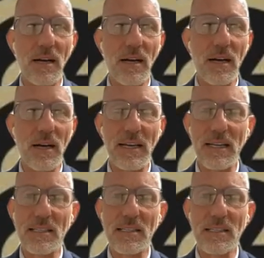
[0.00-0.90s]
Uh,
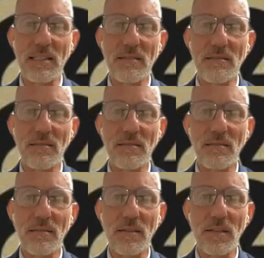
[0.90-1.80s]
it's,
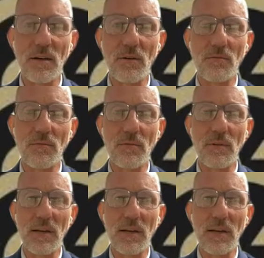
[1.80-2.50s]
you know,